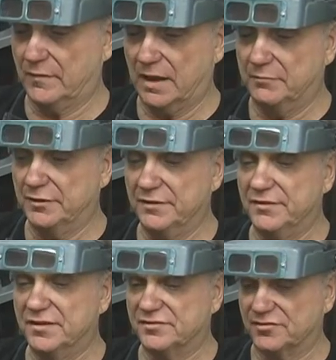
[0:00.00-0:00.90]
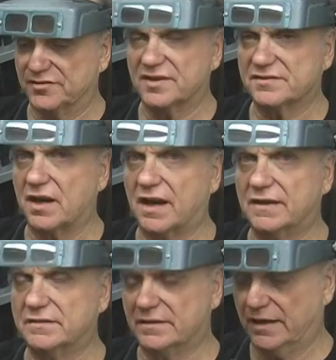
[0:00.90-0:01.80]
I believe these are 6/0
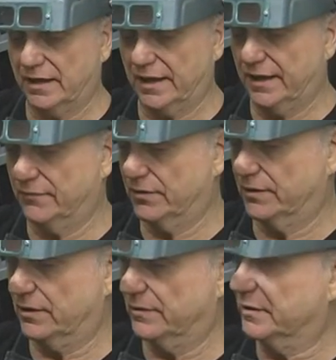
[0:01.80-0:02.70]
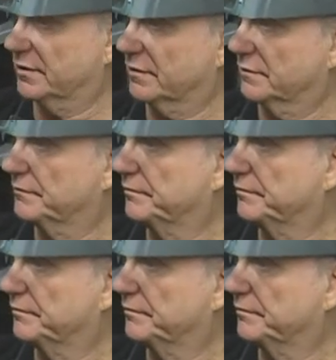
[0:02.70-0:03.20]
that I have on here.